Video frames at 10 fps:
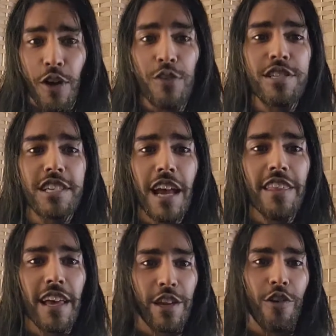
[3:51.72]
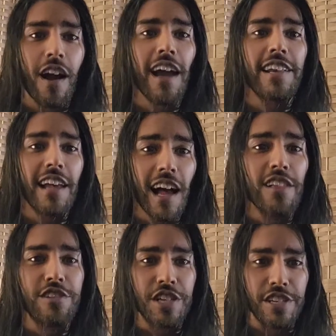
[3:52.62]
say that your
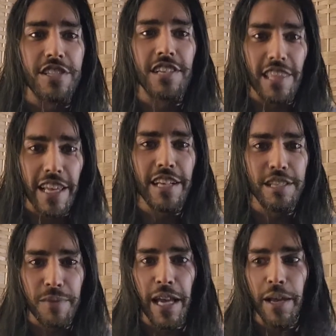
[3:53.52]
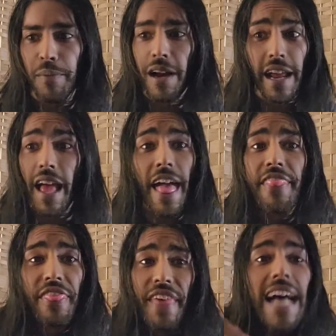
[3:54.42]
ideology doesn't lead to making money.
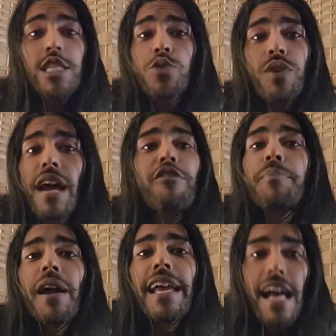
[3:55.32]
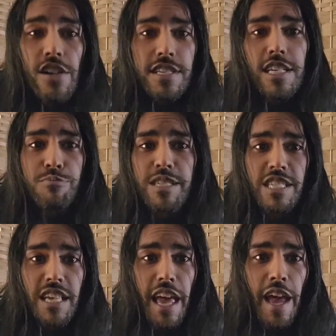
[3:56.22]
That's what everybody else has been
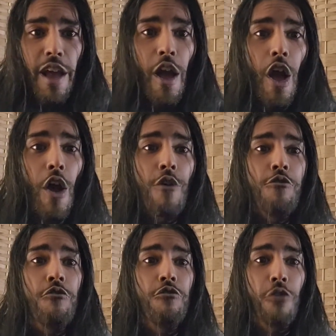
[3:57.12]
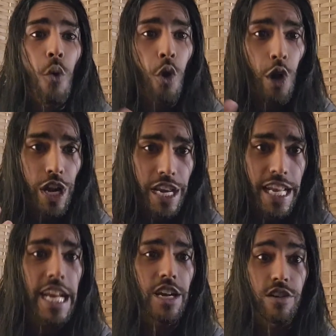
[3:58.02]
saying for
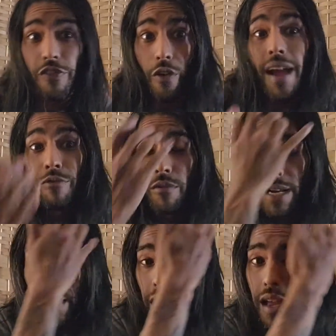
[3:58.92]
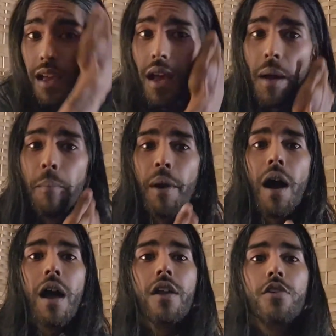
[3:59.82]
years, forever really.
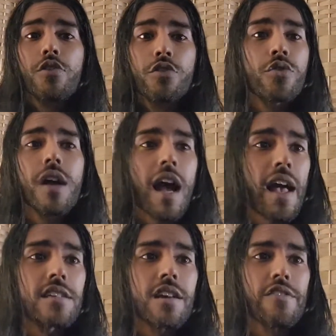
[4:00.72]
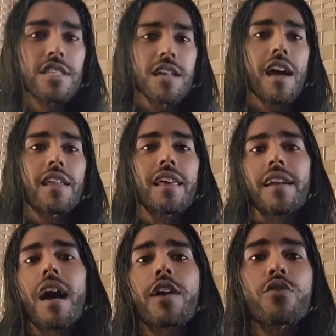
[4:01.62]
But you guys have decided that
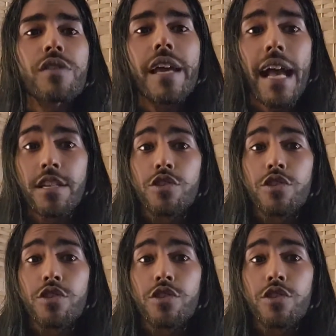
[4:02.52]
not only as you're